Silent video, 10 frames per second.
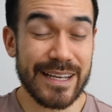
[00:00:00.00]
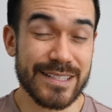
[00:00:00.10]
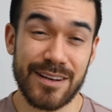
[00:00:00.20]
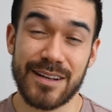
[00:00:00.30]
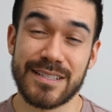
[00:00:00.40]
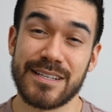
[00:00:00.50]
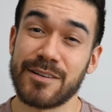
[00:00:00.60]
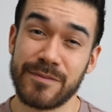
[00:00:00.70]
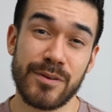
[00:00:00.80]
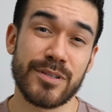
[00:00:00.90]
kickstarted
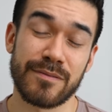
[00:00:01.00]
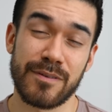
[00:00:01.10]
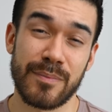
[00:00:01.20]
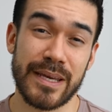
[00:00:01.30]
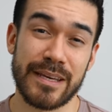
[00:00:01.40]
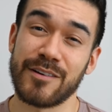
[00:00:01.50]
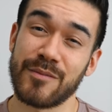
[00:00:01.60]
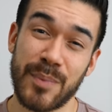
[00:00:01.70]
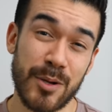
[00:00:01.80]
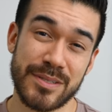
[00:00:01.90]
a future for me
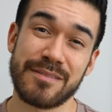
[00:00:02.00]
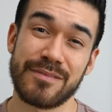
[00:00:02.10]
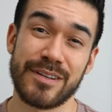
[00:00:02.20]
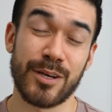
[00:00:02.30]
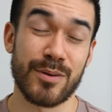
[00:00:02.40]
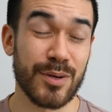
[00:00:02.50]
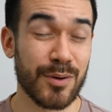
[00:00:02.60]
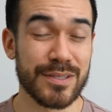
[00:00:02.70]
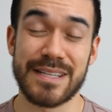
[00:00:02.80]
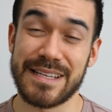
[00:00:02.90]
of posting videos
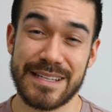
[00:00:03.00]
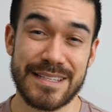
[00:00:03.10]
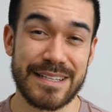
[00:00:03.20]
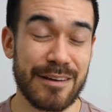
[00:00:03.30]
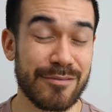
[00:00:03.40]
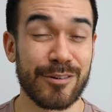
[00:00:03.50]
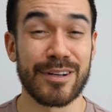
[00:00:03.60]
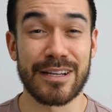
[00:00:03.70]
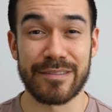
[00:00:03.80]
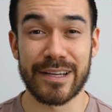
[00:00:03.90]
onto the internet for a
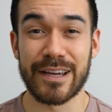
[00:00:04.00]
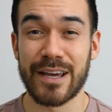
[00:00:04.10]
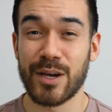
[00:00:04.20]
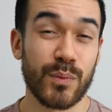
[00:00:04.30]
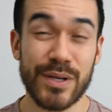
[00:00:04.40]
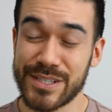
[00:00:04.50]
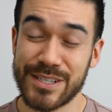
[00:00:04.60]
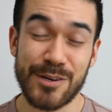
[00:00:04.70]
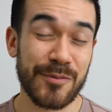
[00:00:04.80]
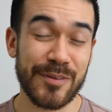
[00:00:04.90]
living, which
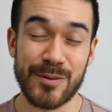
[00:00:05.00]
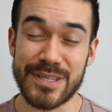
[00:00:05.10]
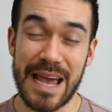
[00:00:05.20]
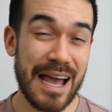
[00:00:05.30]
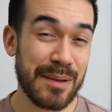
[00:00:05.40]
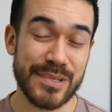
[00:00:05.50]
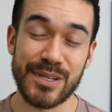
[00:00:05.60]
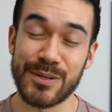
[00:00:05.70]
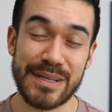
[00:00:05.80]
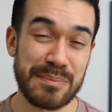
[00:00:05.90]
still feels
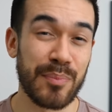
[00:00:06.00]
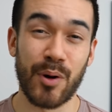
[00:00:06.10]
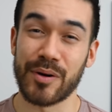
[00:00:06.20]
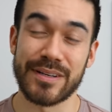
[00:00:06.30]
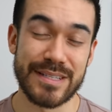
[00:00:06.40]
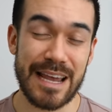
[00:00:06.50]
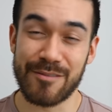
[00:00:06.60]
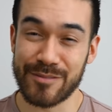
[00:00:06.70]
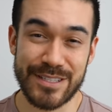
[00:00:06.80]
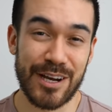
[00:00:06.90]
absolutely bonkers
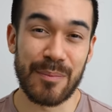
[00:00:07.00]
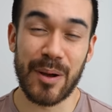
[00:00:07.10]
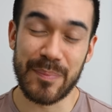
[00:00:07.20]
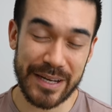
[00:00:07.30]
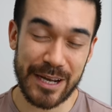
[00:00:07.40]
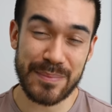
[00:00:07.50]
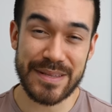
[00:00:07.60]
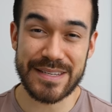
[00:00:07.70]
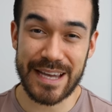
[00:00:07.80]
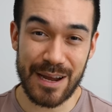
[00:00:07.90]
every time I pick up
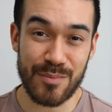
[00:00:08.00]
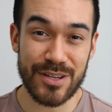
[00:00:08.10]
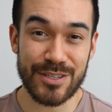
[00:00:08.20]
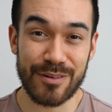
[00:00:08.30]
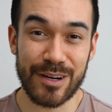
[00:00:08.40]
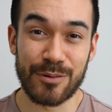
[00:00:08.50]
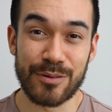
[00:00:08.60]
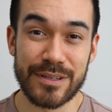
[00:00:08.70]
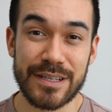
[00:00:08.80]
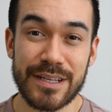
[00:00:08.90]
this camera to
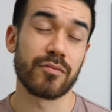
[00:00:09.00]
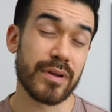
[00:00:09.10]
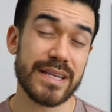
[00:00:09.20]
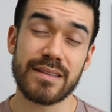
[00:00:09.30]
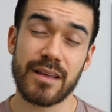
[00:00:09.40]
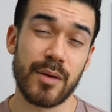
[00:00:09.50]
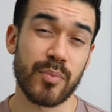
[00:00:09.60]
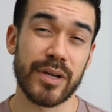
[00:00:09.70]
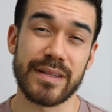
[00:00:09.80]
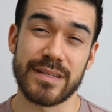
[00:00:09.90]
record. The reason that I
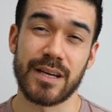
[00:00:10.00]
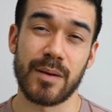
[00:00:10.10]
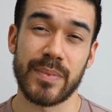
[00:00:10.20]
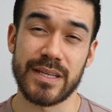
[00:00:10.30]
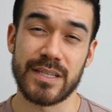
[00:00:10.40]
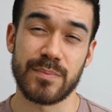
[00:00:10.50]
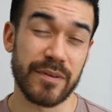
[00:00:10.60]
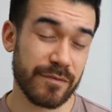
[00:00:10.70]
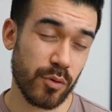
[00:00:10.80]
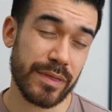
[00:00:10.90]
bring this up is
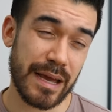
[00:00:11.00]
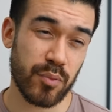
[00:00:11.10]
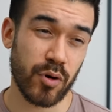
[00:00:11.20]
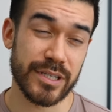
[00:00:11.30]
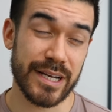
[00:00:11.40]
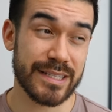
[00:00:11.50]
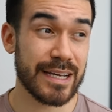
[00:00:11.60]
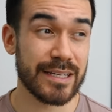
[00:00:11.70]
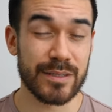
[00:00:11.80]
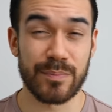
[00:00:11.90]
before that project
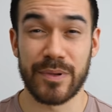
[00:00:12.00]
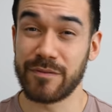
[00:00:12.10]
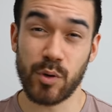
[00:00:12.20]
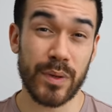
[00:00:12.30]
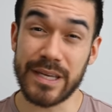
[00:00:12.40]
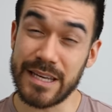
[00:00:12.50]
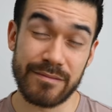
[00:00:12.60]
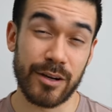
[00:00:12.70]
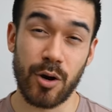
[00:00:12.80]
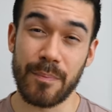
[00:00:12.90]
and before we
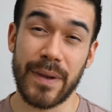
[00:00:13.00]
even got